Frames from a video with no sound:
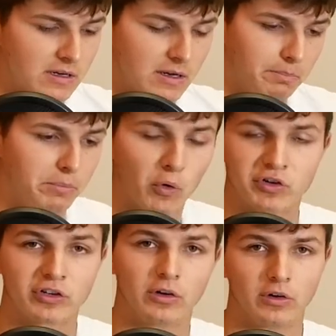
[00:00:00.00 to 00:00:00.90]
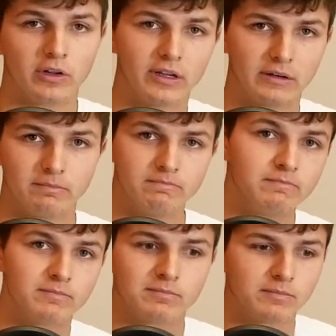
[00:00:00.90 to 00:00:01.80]
emotional and
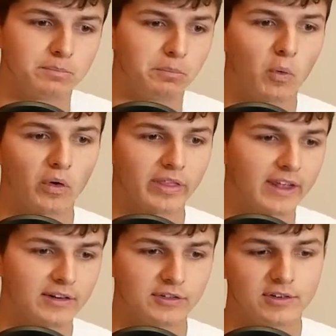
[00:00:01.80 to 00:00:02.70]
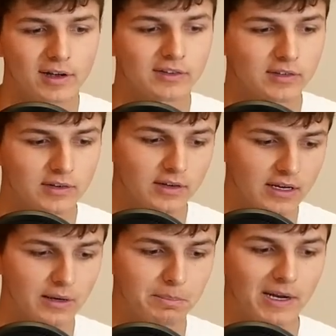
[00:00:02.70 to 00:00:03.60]
more than just
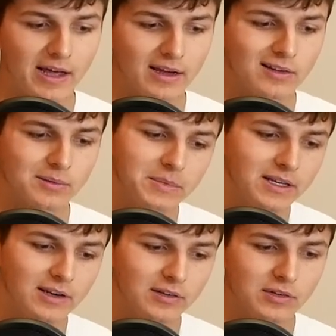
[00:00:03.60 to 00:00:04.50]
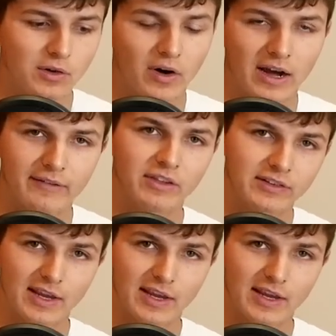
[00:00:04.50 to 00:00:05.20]
an appliance, because you don't have this